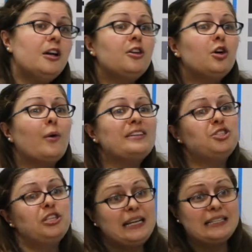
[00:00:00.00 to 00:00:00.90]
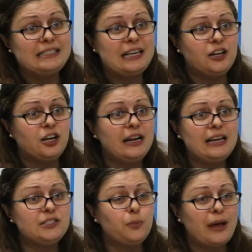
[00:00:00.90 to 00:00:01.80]
Another question to consider
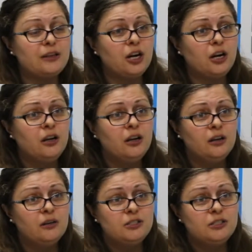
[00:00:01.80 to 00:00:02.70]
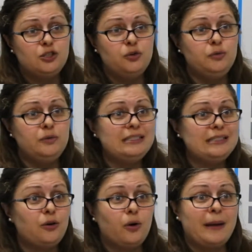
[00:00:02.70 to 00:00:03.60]
is whether
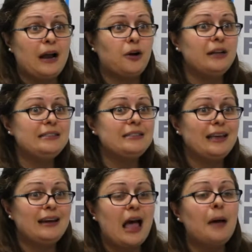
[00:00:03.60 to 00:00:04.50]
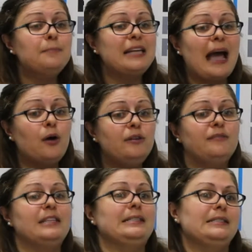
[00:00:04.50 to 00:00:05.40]
students or parents can opt out
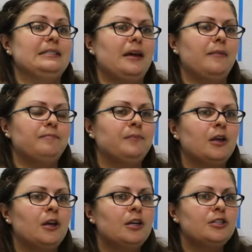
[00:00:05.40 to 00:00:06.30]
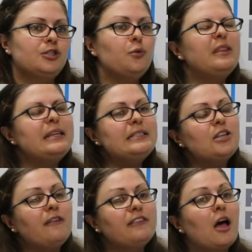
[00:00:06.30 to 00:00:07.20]
of the system. So,
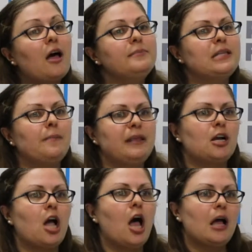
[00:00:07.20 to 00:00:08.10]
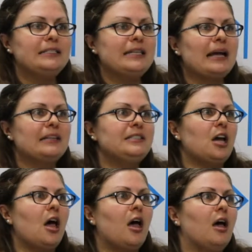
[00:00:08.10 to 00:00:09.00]
this often comes up in the
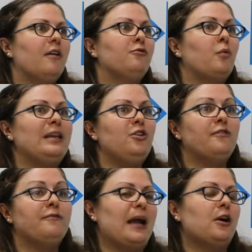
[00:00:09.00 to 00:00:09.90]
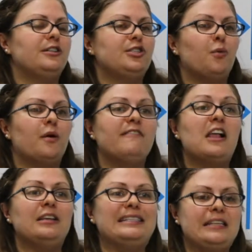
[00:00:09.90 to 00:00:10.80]
context of when you have parents who are
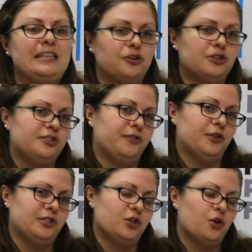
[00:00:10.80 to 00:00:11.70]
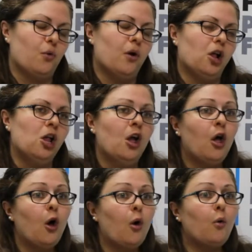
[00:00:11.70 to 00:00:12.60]
volunteers for the school
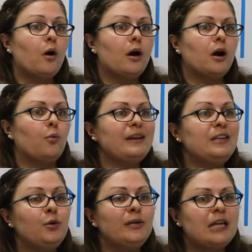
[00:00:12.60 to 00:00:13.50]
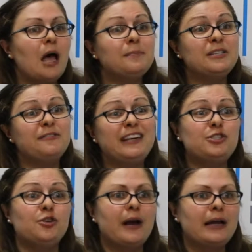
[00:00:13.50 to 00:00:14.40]
or when you adopt a
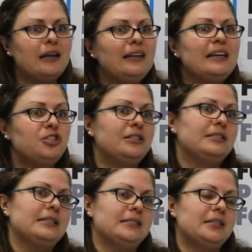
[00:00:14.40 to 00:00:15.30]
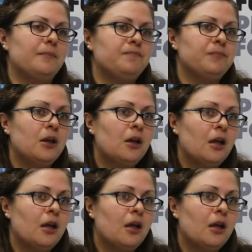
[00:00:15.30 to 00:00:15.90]
facial recognition system.